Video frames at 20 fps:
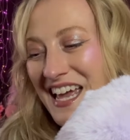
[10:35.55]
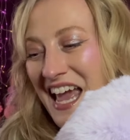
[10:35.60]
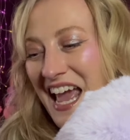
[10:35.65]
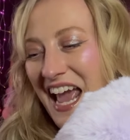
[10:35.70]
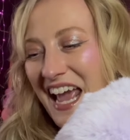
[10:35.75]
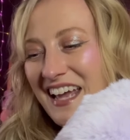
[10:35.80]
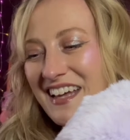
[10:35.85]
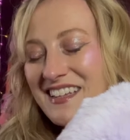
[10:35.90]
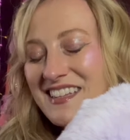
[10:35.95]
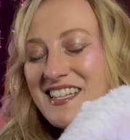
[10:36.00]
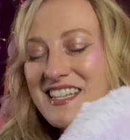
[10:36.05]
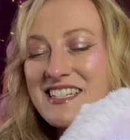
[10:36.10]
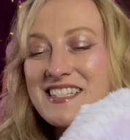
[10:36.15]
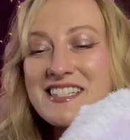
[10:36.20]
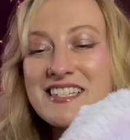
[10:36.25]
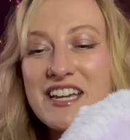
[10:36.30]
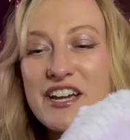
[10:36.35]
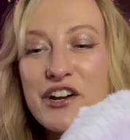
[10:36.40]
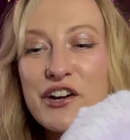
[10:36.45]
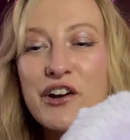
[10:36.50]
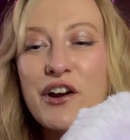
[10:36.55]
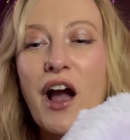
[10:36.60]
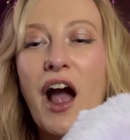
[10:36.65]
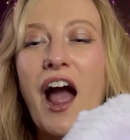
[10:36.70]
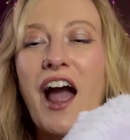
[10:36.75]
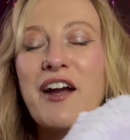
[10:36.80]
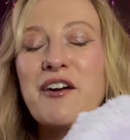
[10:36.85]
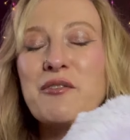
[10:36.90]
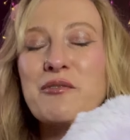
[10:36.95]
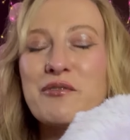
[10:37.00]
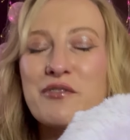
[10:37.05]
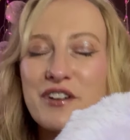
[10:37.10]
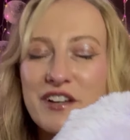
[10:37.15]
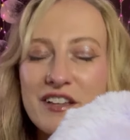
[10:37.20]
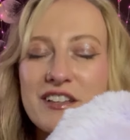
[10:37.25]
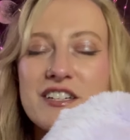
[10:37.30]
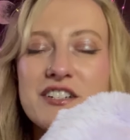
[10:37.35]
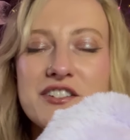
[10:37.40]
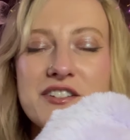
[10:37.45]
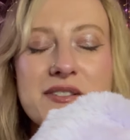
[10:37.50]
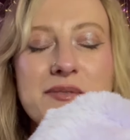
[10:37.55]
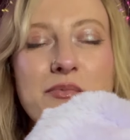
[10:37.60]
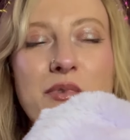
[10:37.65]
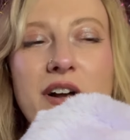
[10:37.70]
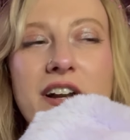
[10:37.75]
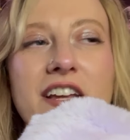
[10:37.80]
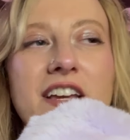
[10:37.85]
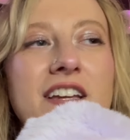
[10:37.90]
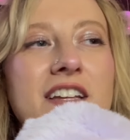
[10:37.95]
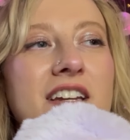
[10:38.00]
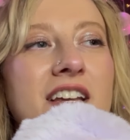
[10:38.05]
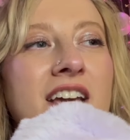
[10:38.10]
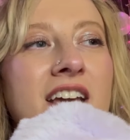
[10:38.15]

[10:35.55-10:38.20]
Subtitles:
And this year, I really just wanted